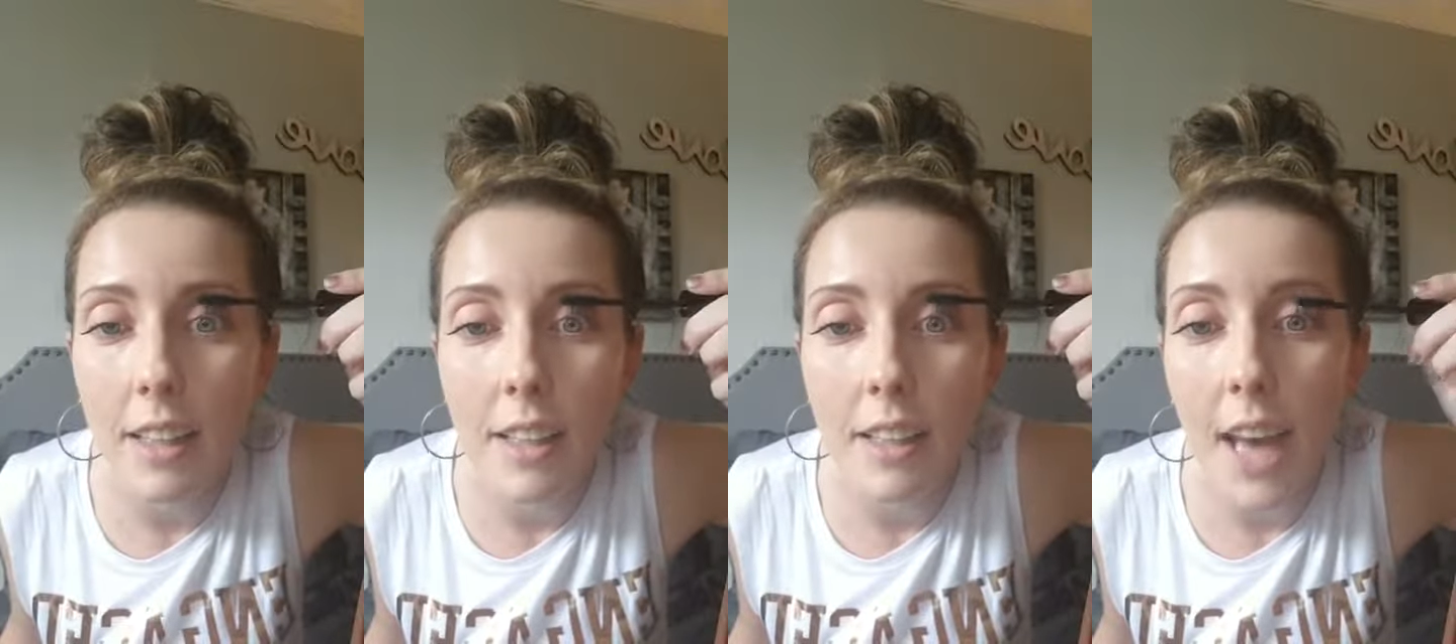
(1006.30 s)

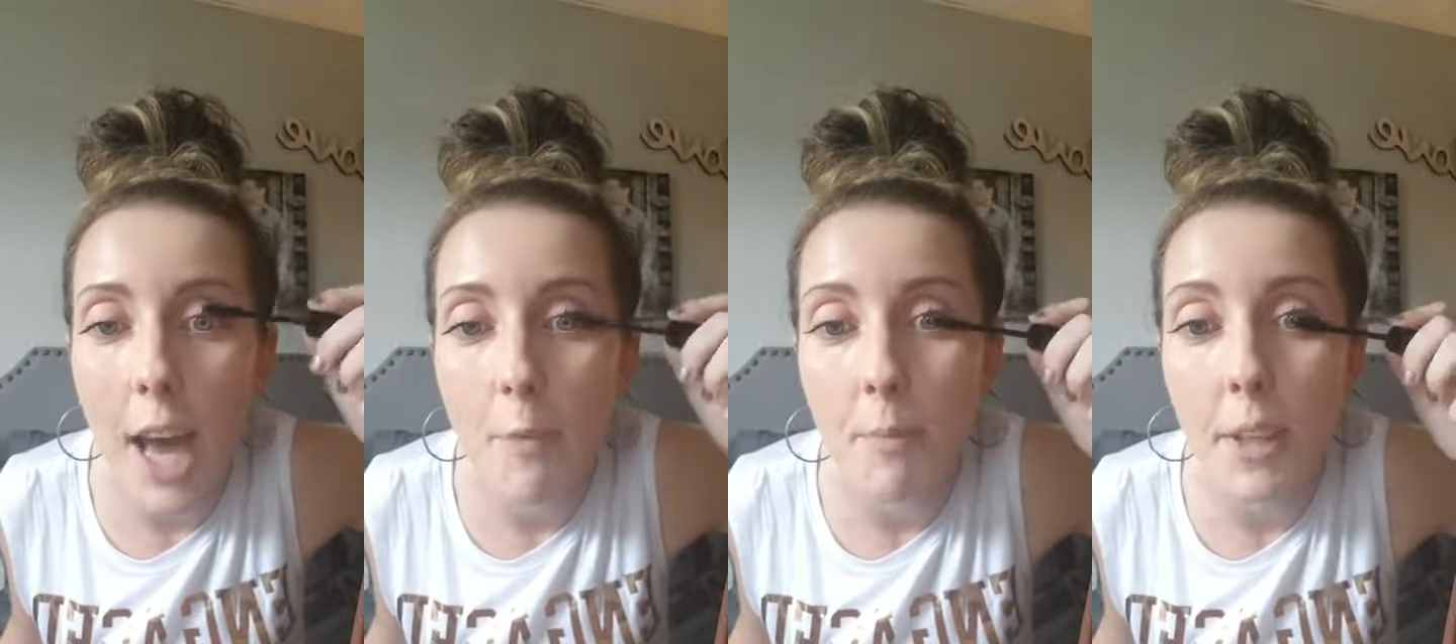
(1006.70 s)
the
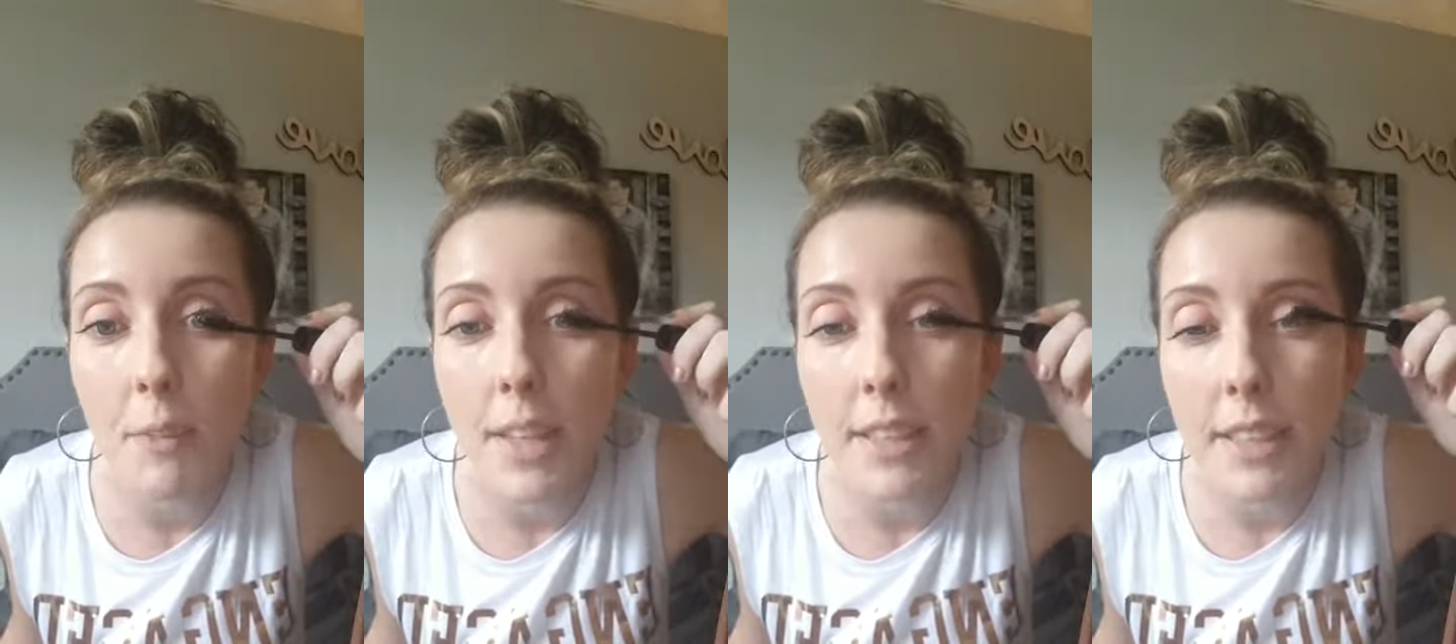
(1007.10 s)
Epic
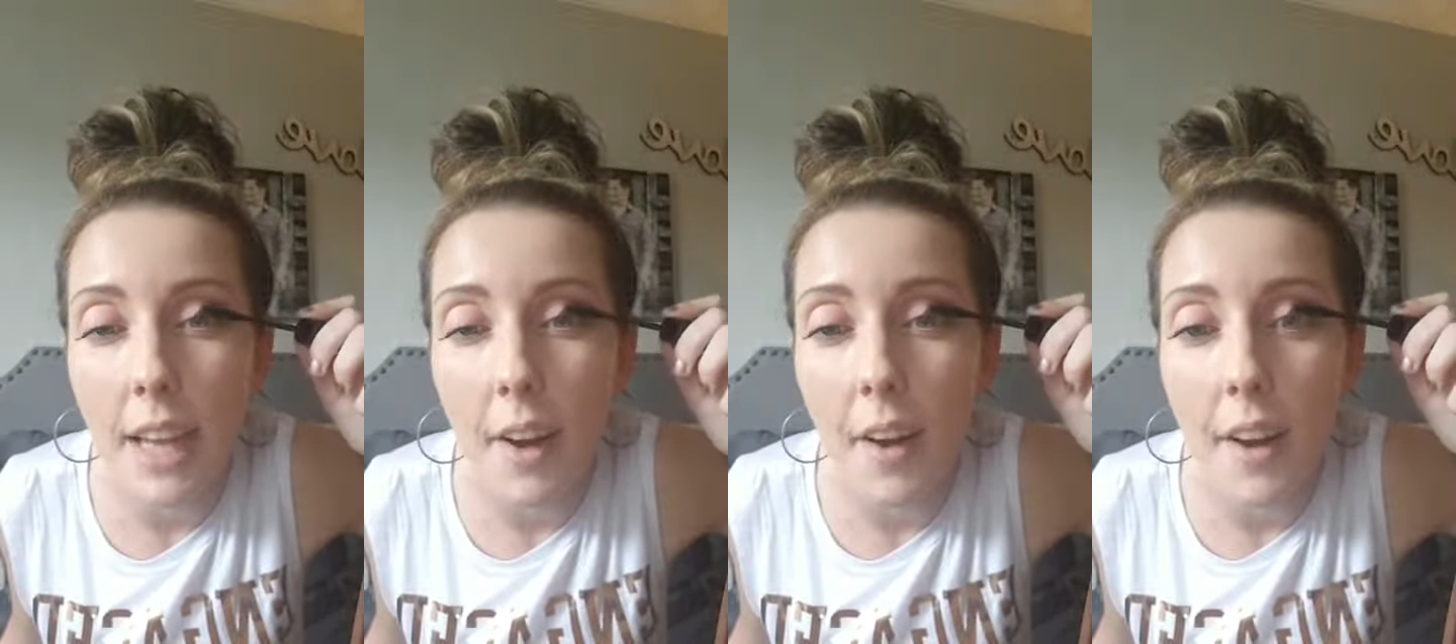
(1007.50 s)

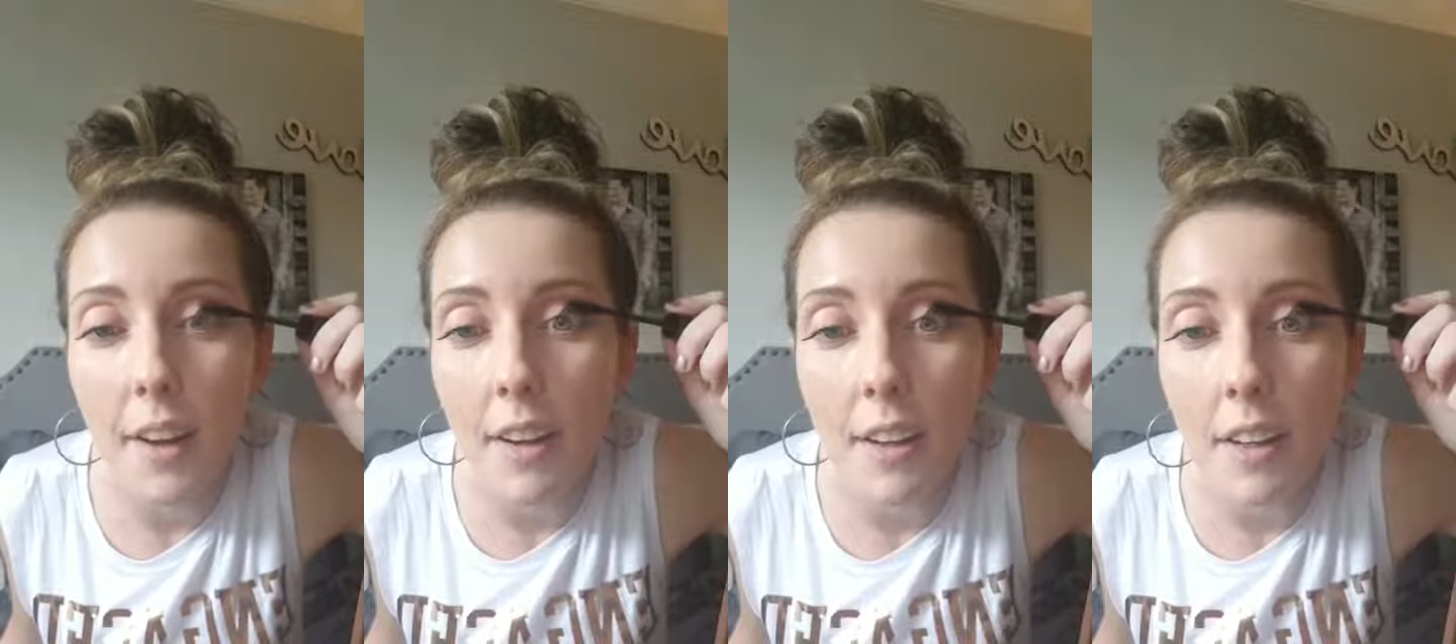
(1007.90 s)

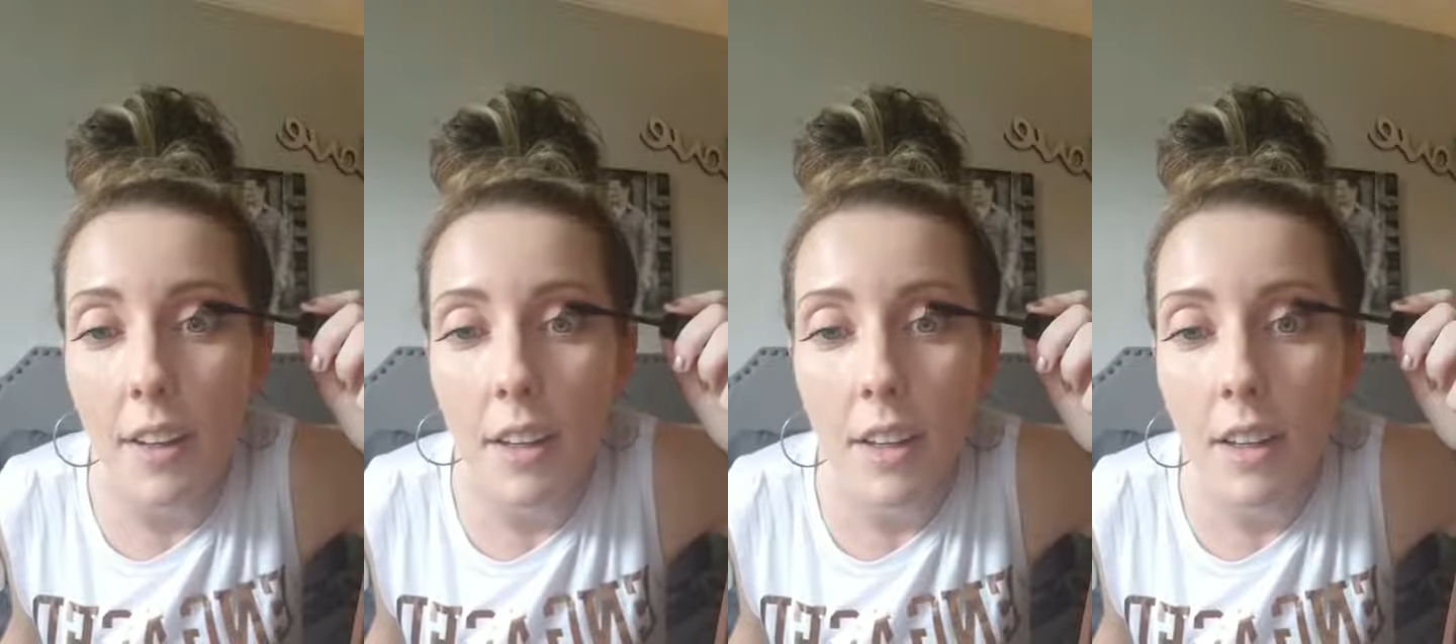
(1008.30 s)
mascara
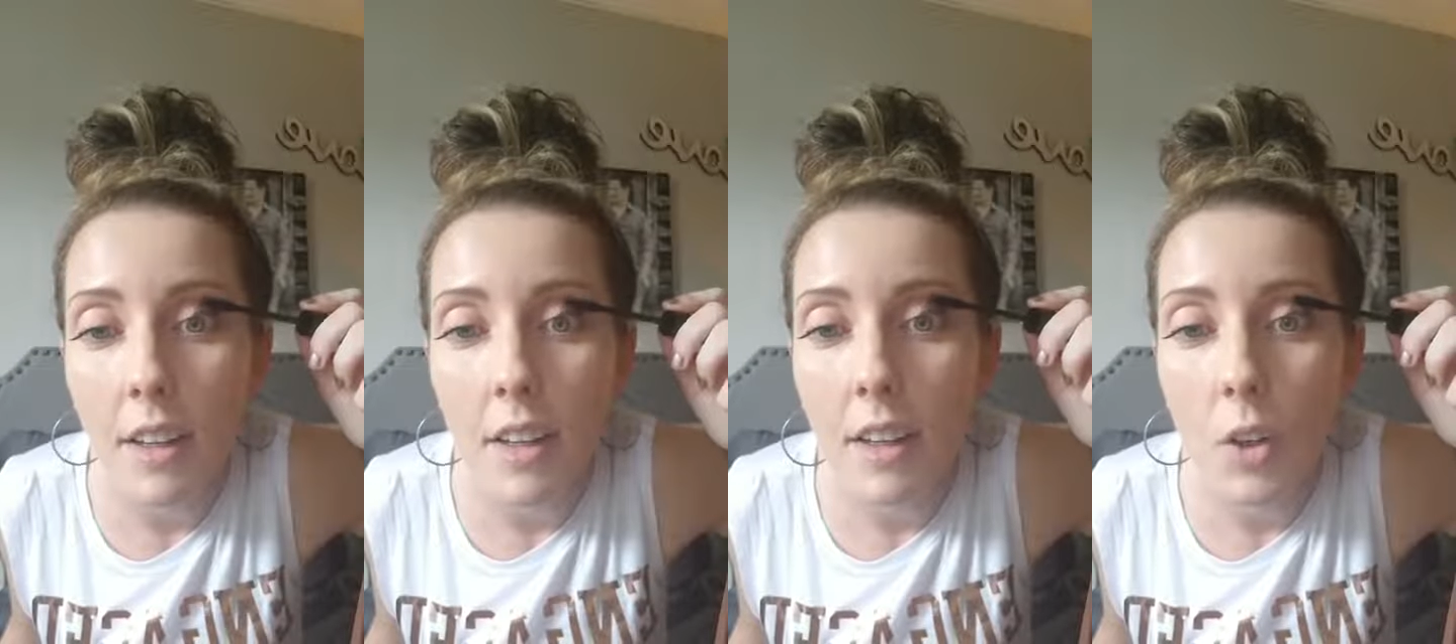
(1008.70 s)

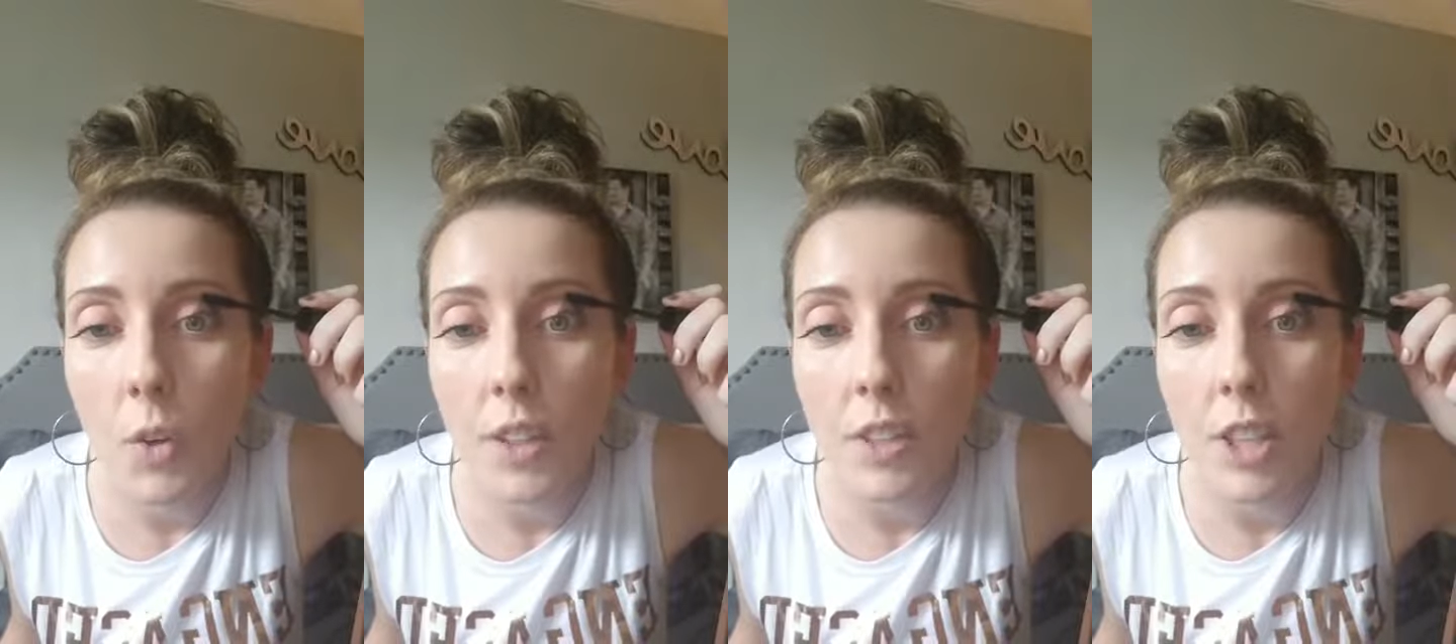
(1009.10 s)

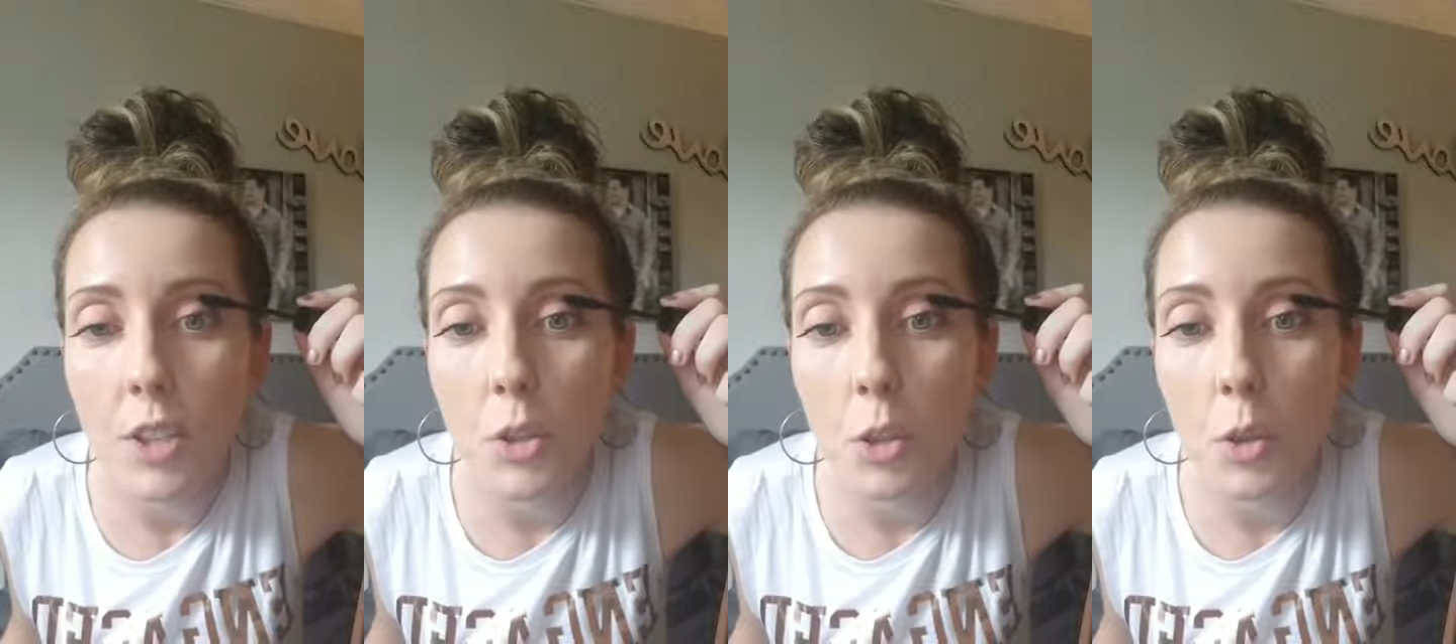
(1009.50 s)
with
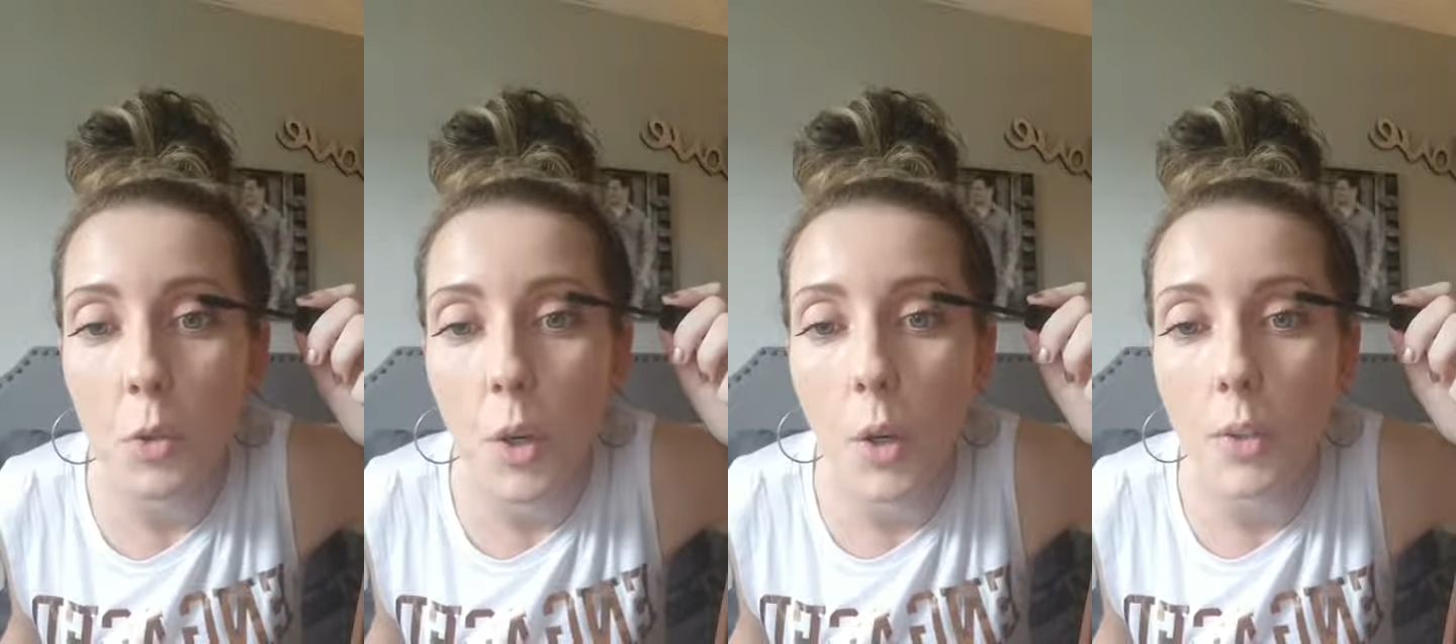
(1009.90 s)
just 2
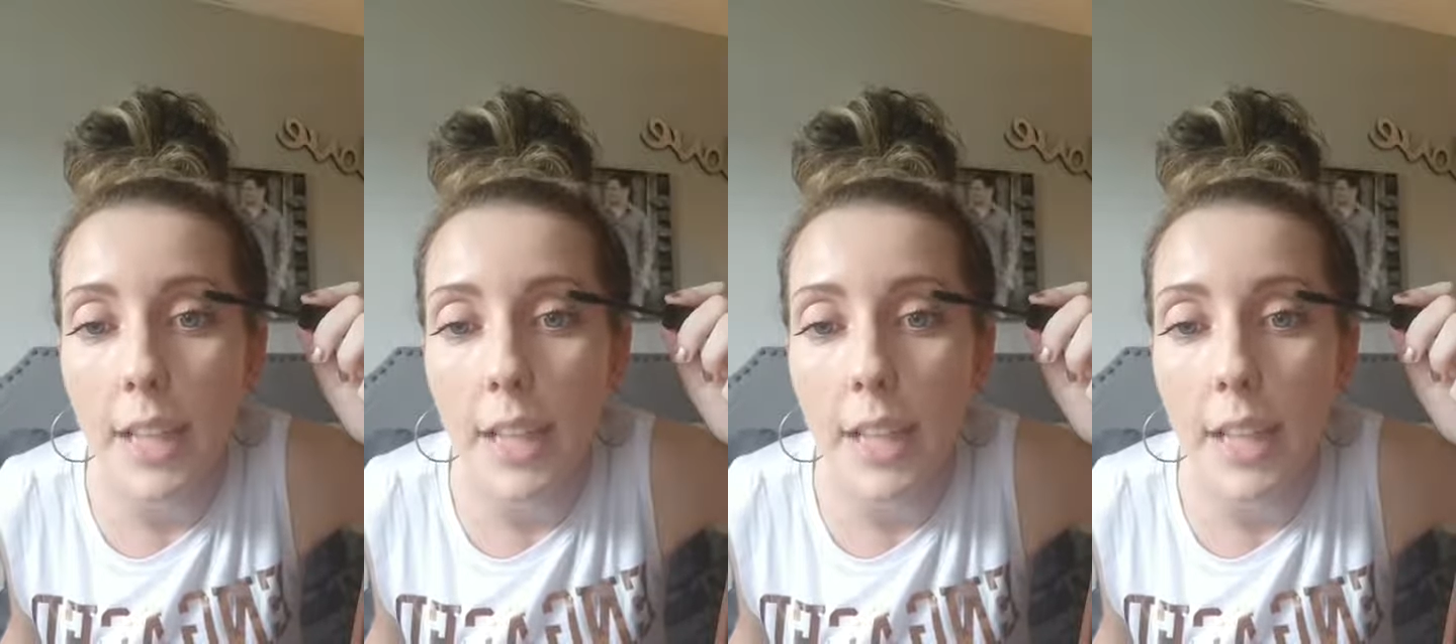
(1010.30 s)
coats.